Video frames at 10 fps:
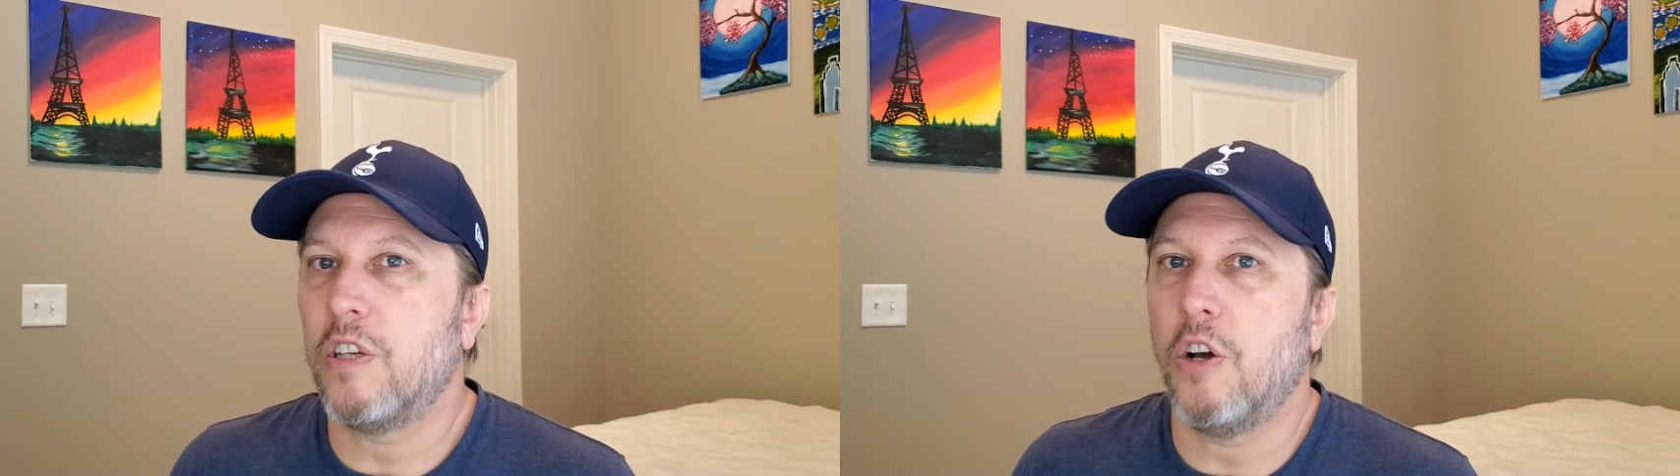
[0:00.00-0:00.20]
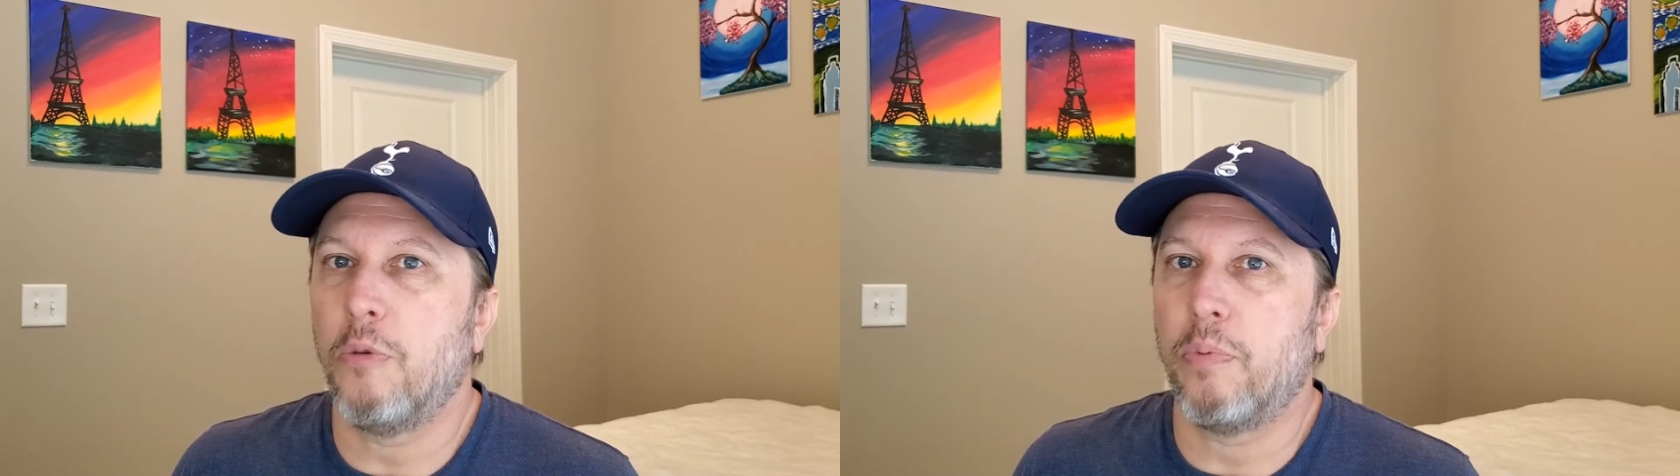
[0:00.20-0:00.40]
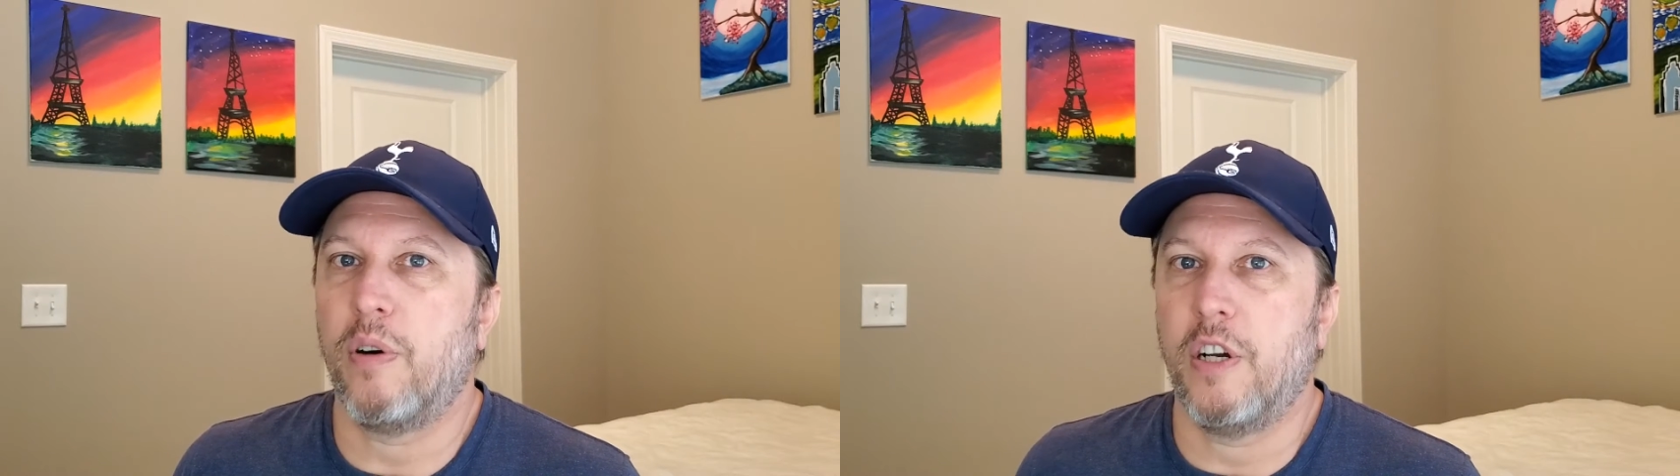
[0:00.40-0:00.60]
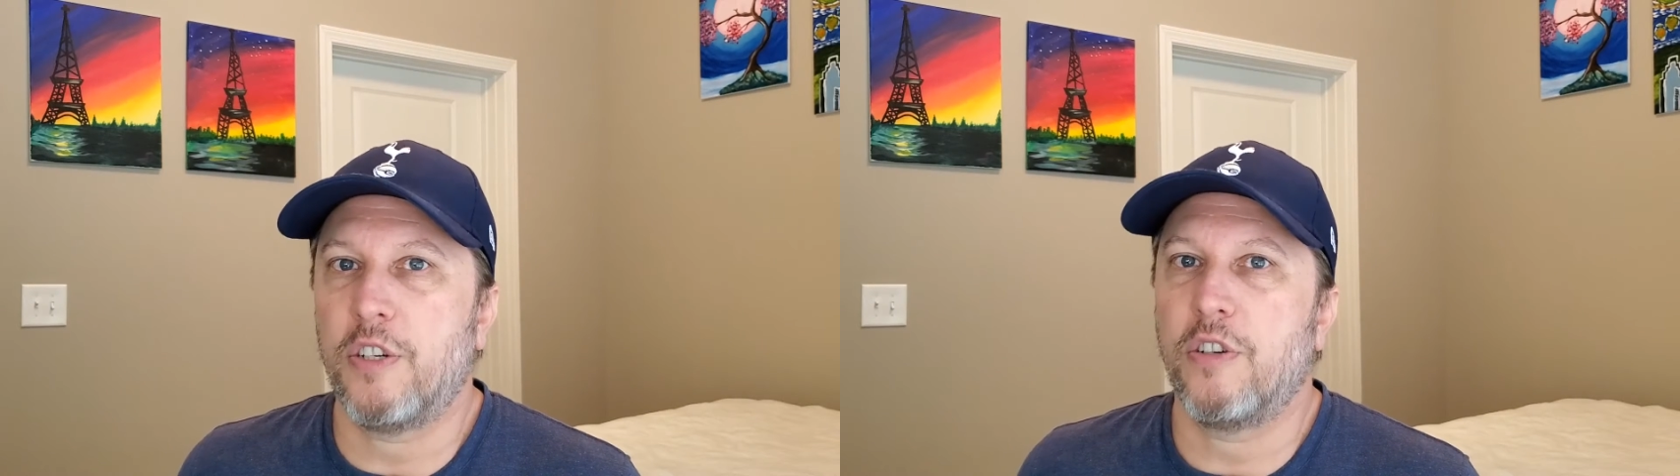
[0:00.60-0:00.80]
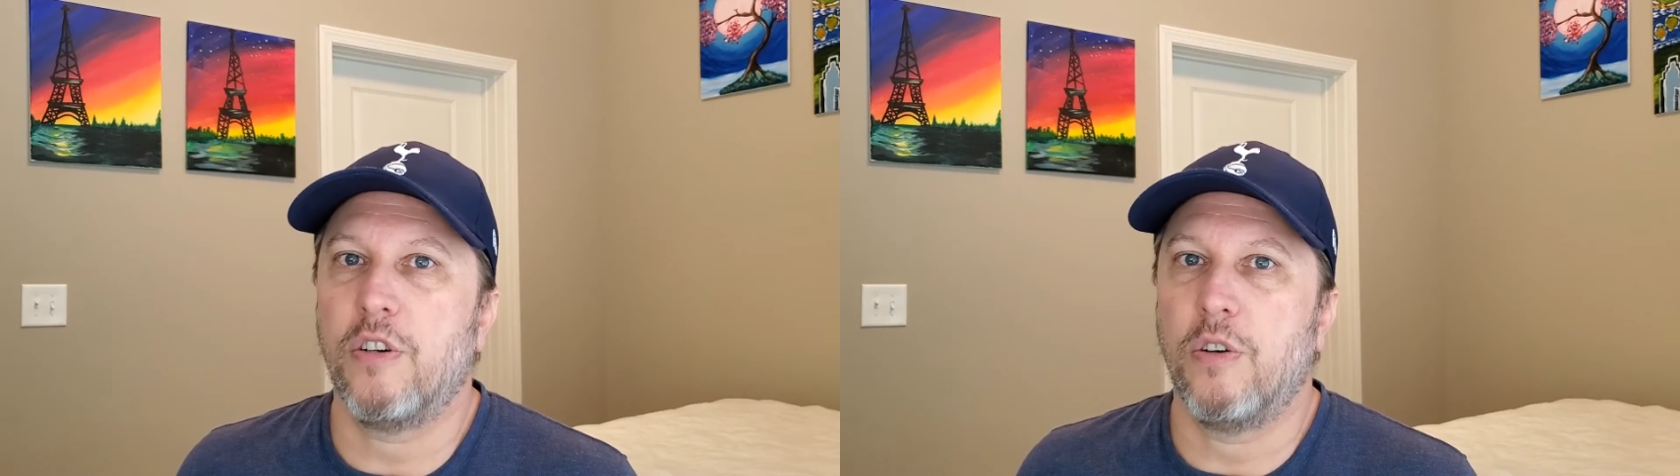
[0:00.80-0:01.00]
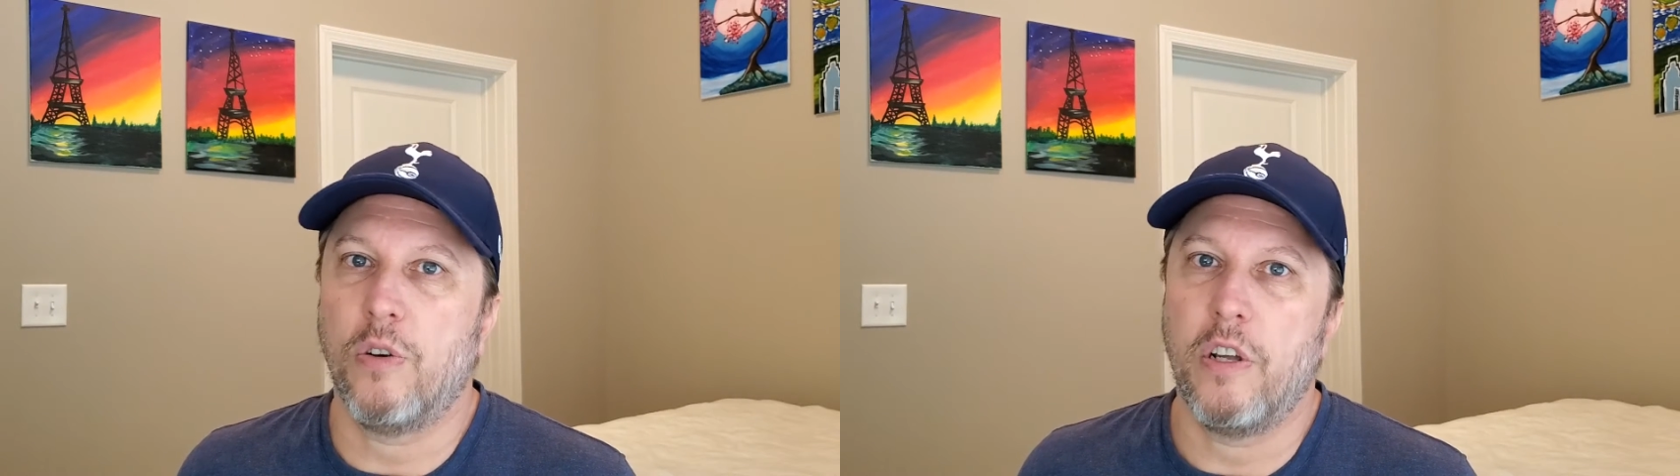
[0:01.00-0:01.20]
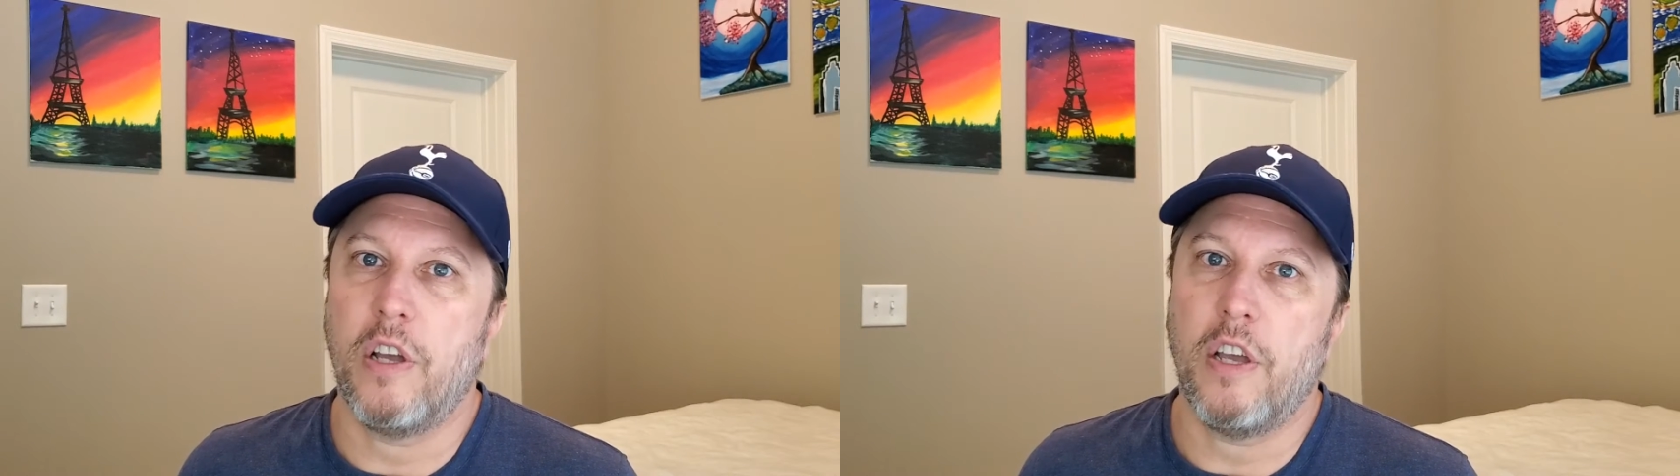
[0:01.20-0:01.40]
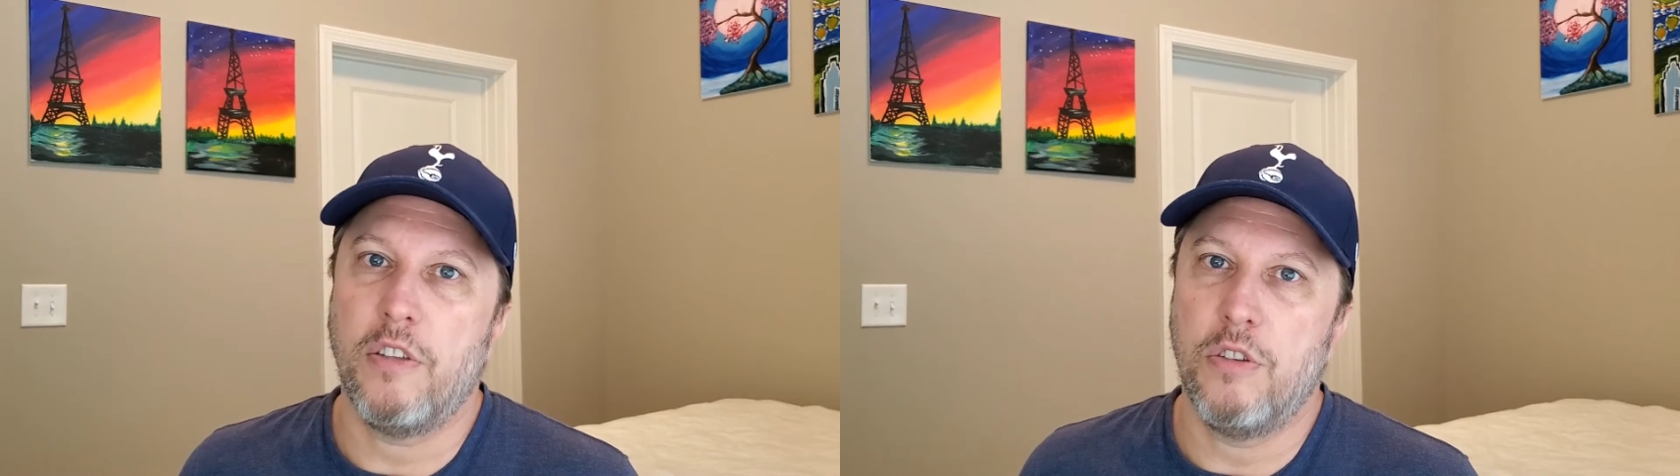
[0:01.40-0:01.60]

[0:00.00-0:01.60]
no pressure on Aurier